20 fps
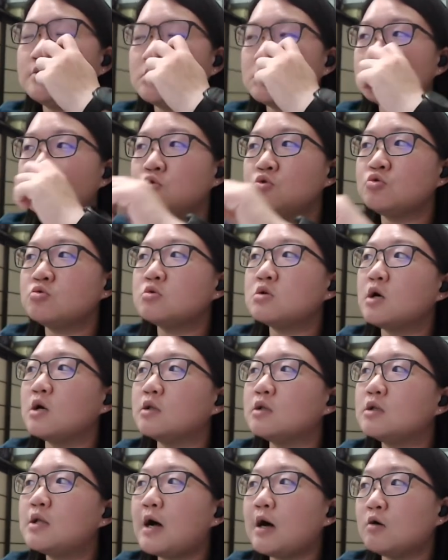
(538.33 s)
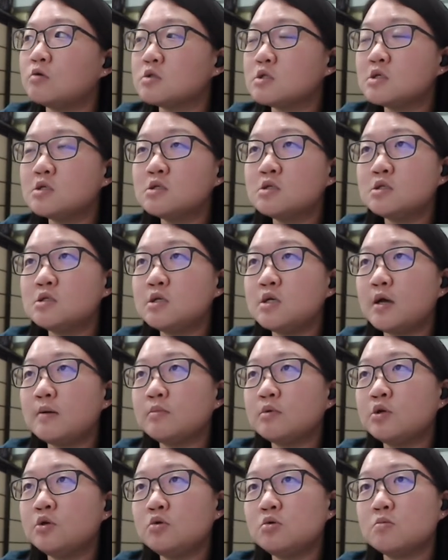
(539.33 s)
you 1,000 cm
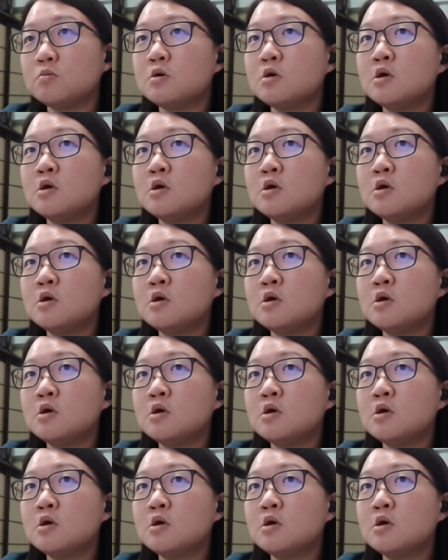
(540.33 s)
cube.